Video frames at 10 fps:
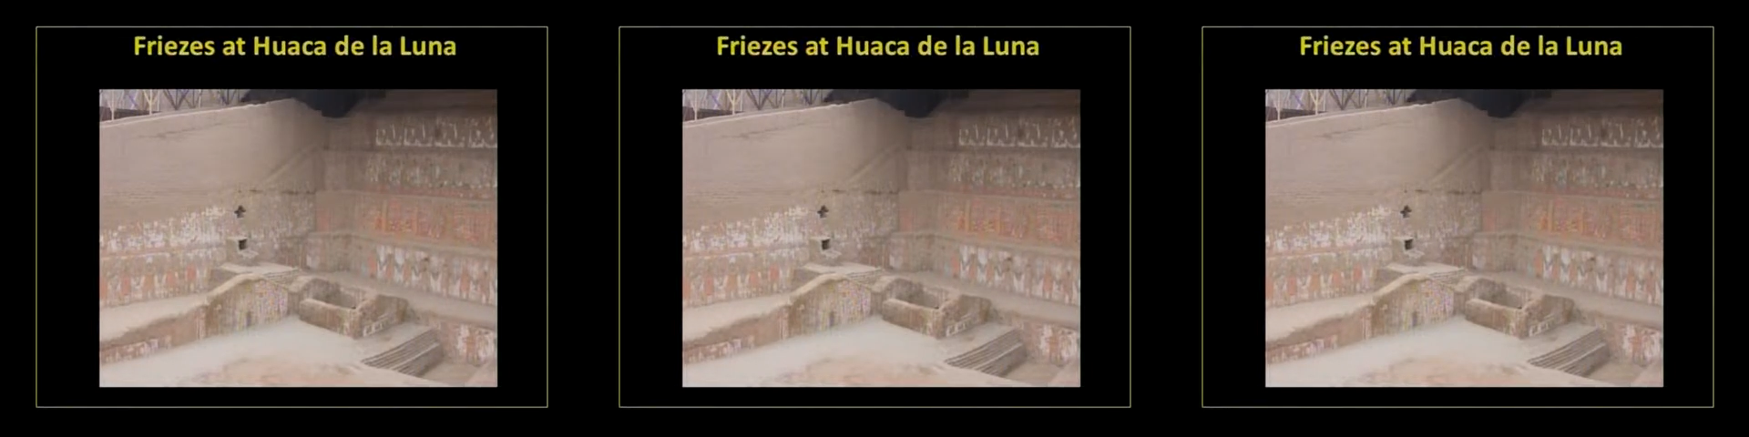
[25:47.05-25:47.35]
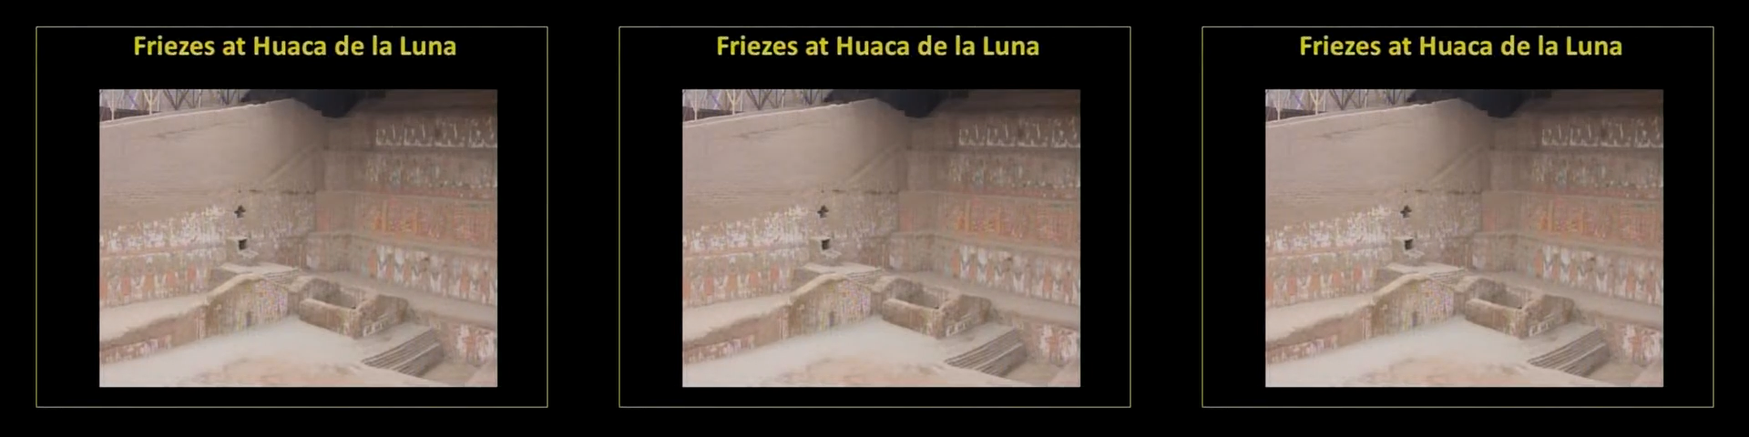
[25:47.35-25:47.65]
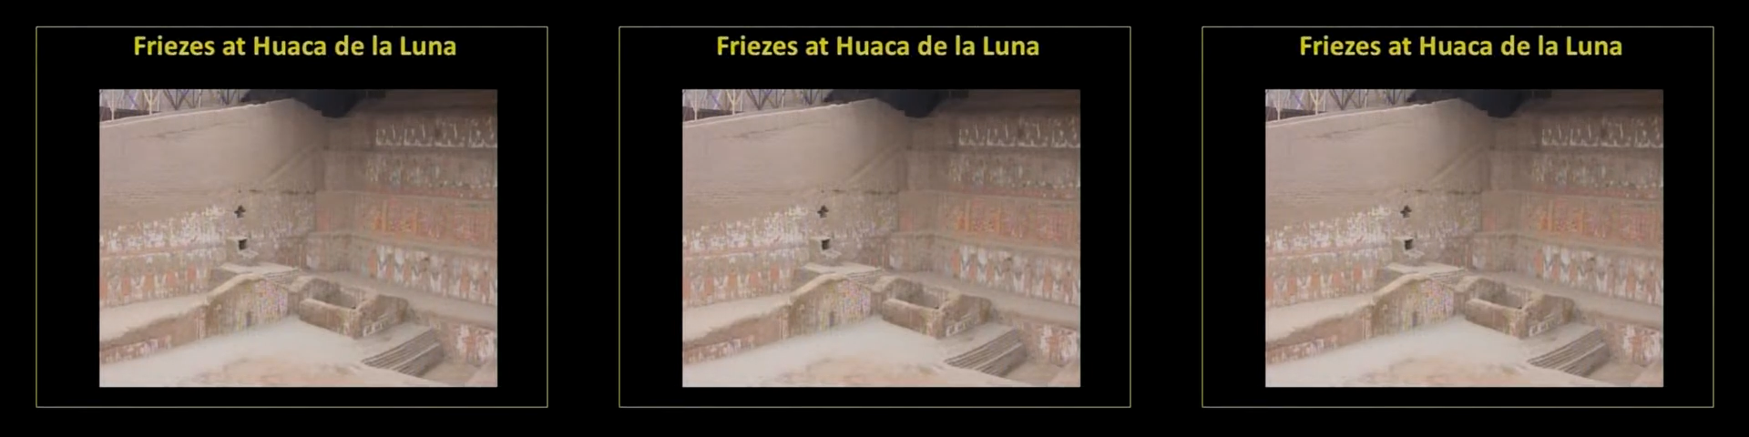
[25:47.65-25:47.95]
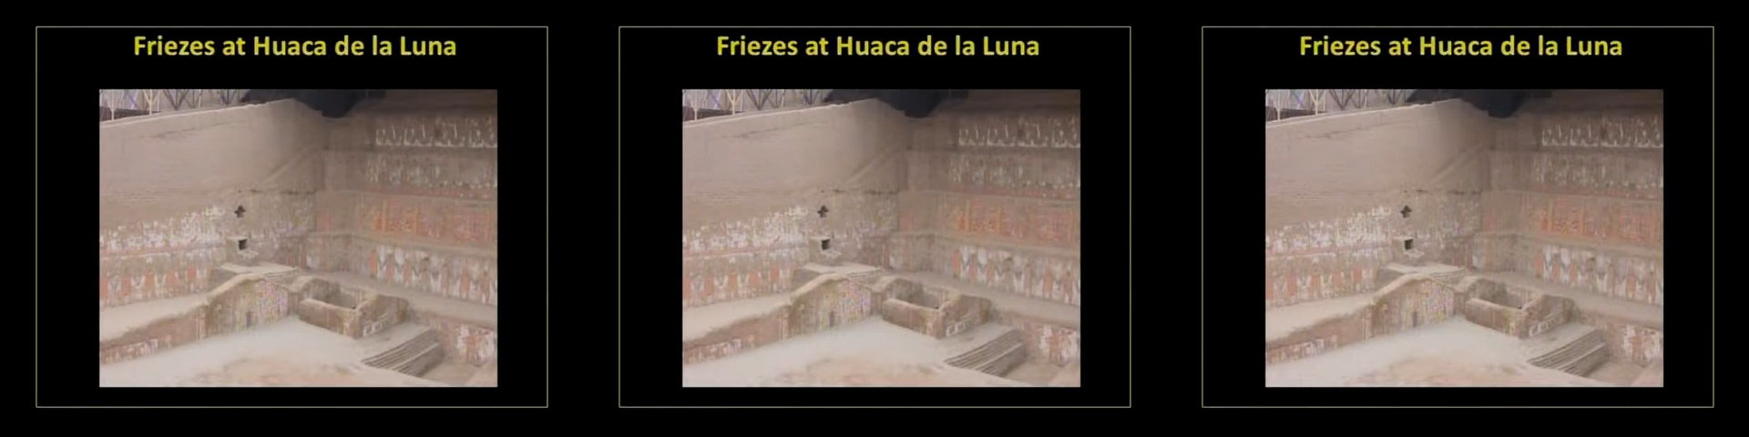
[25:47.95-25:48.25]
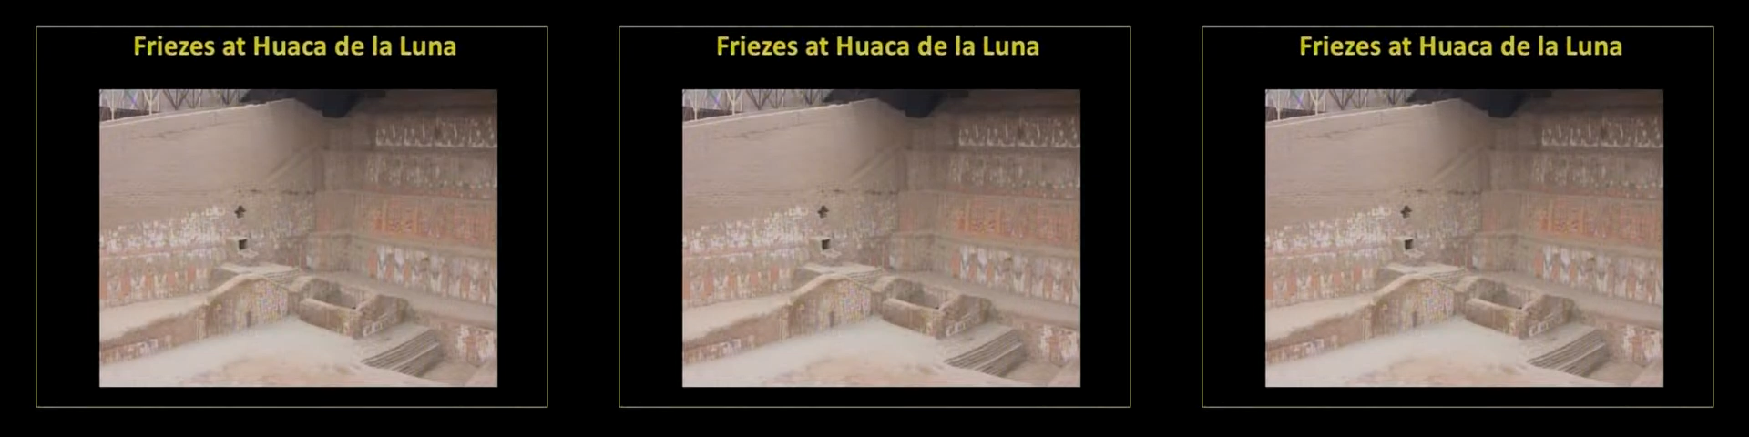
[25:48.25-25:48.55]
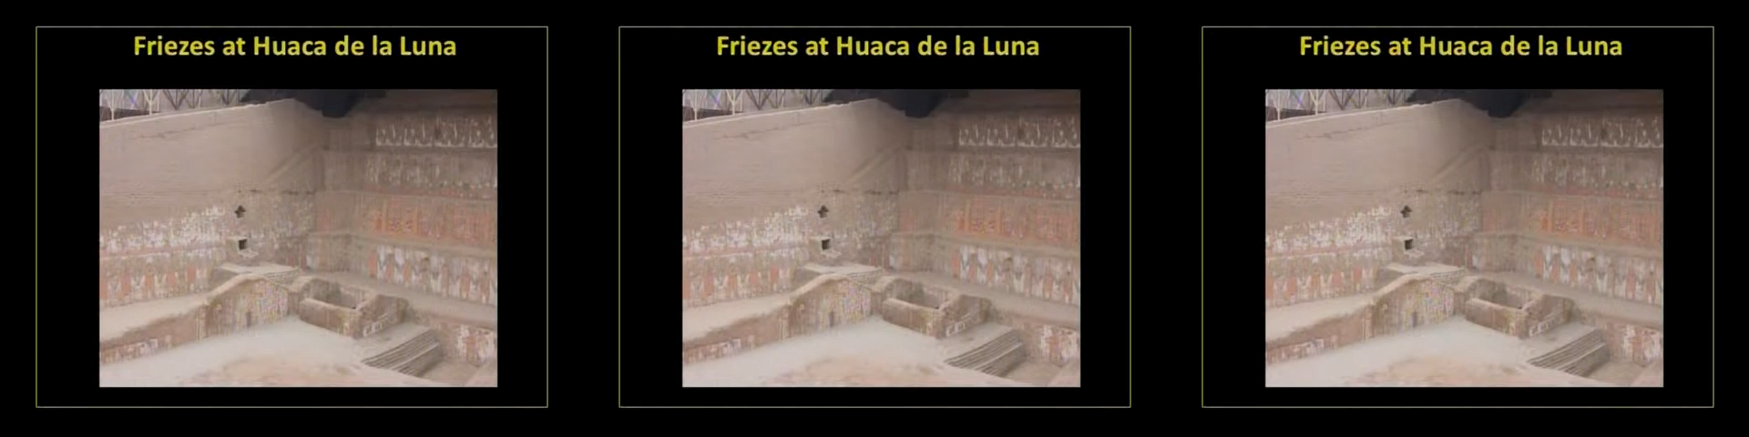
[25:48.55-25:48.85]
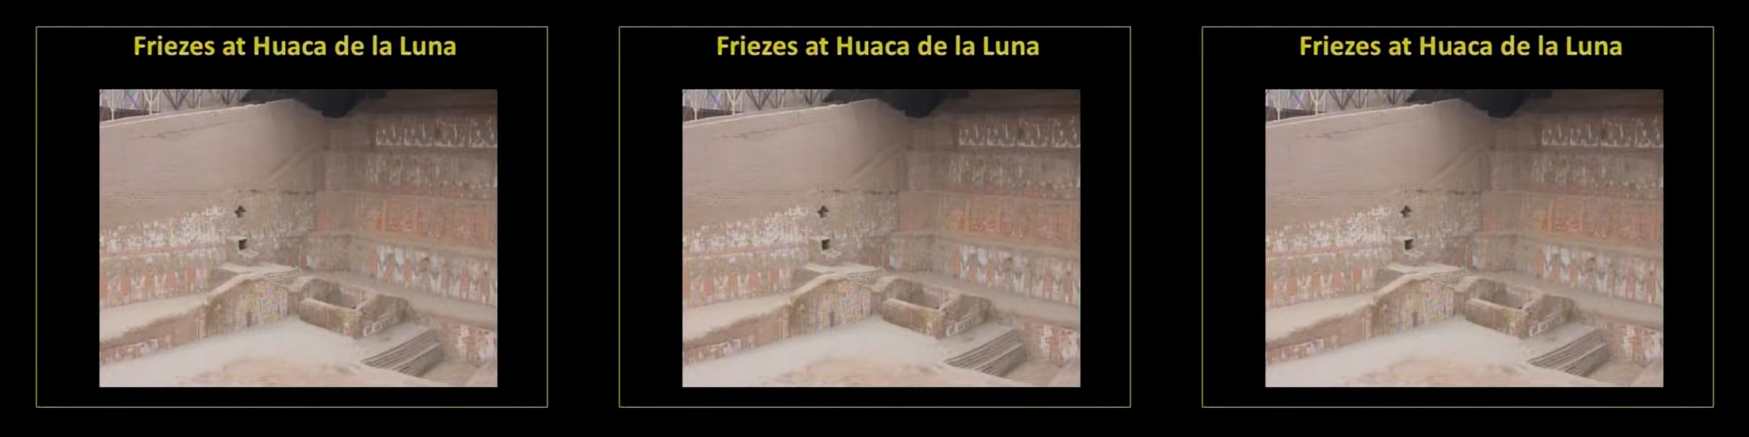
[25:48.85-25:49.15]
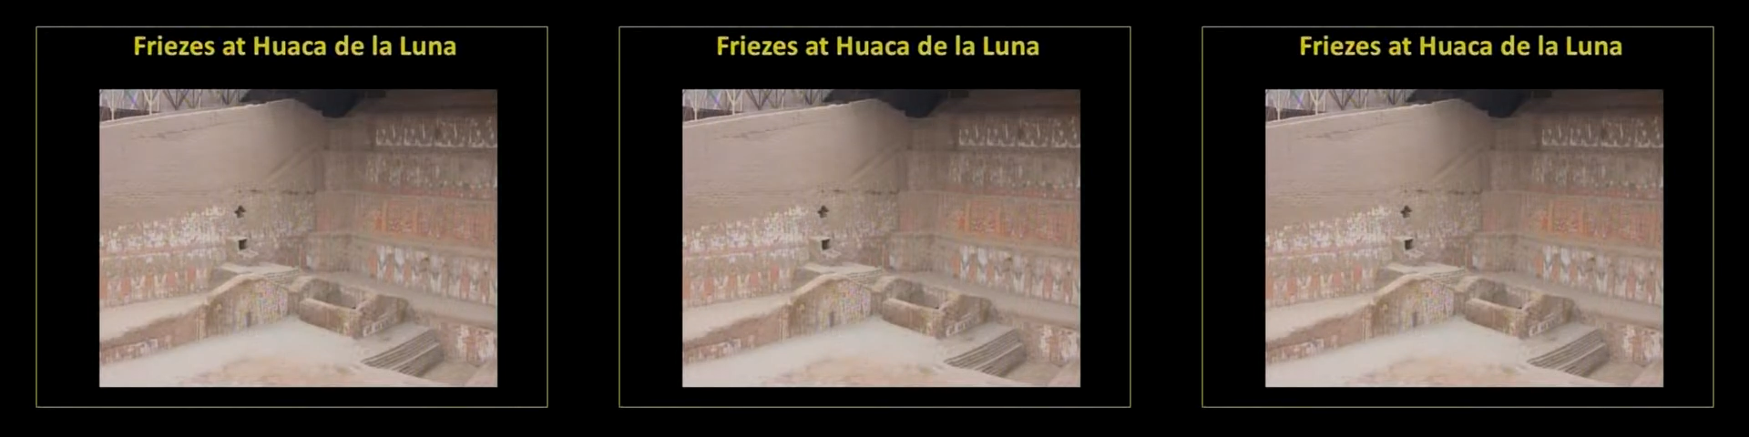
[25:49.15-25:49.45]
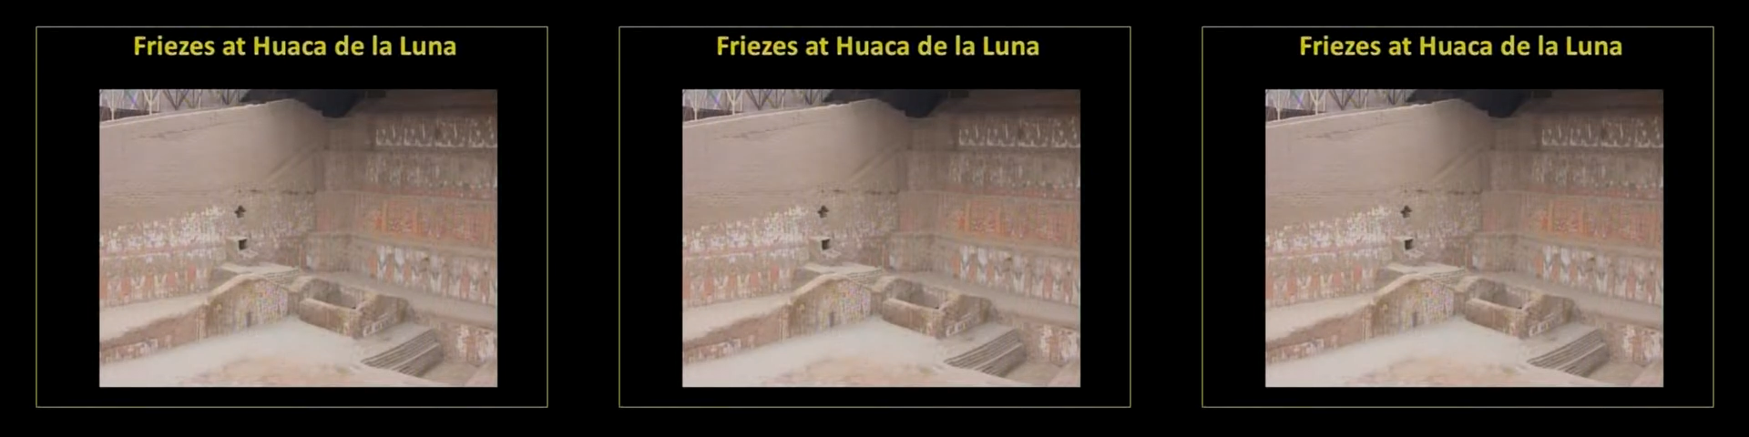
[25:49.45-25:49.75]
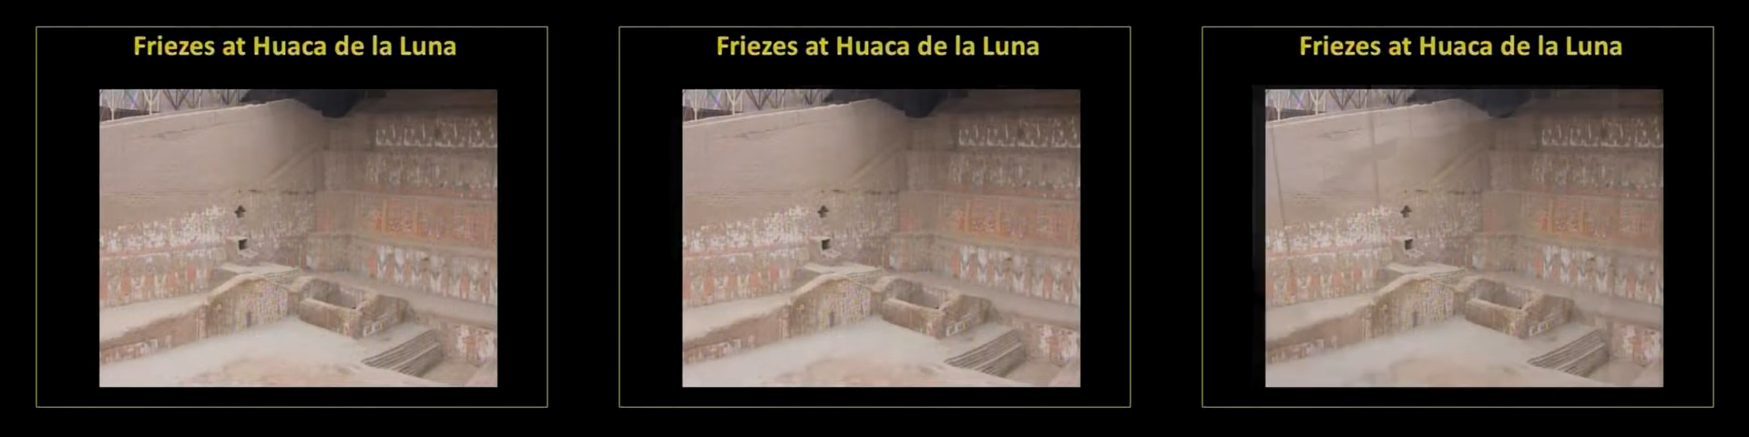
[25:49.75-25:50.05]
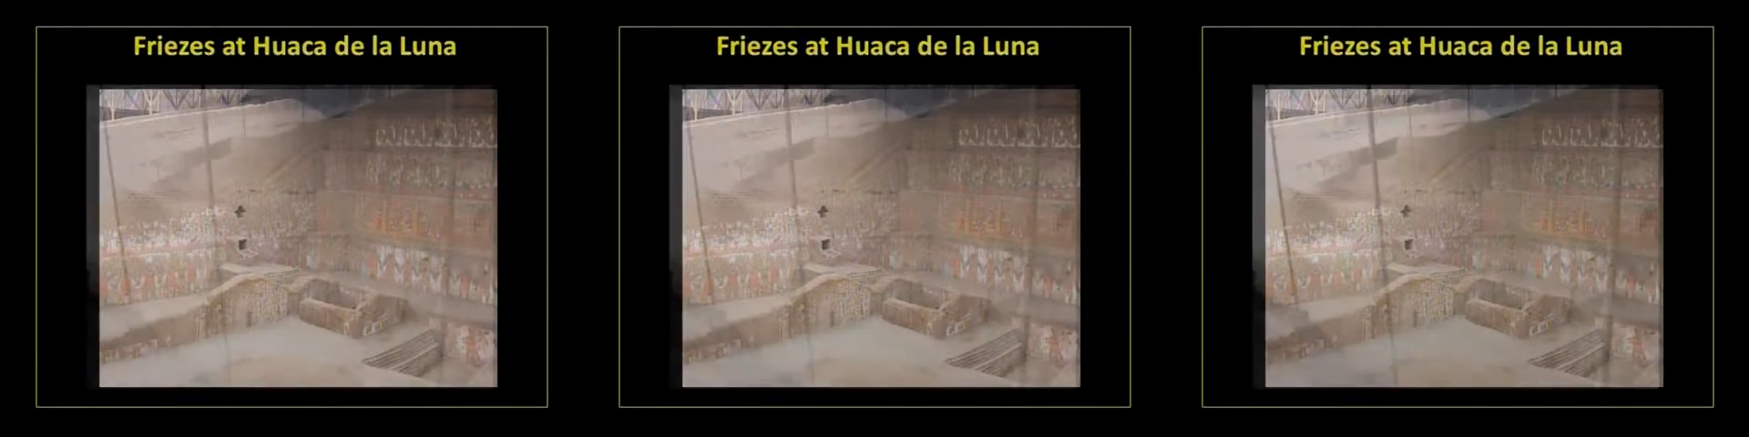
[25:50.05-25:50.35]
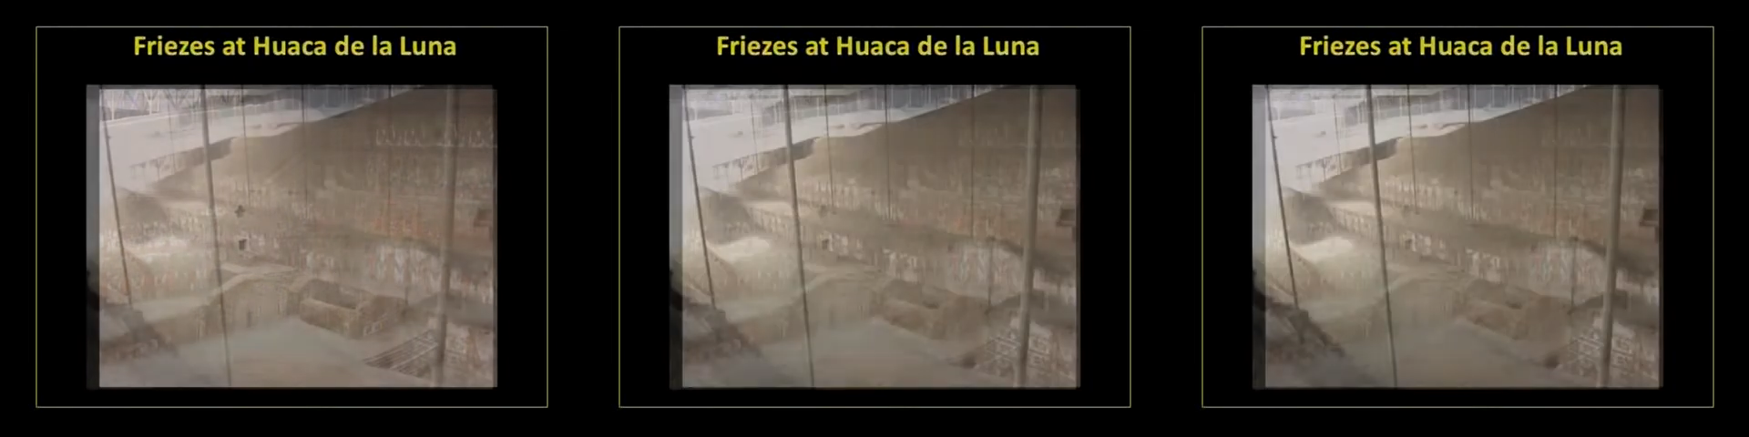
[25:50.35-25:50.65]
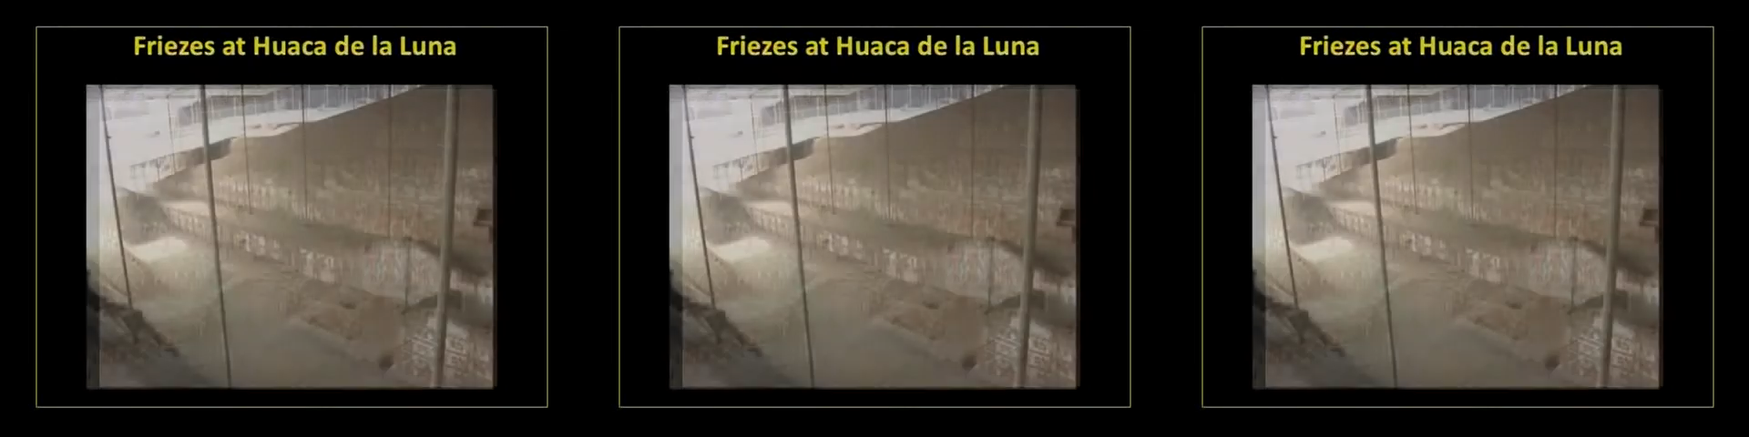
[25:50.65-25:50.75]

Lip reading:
[unreadable: no face in view]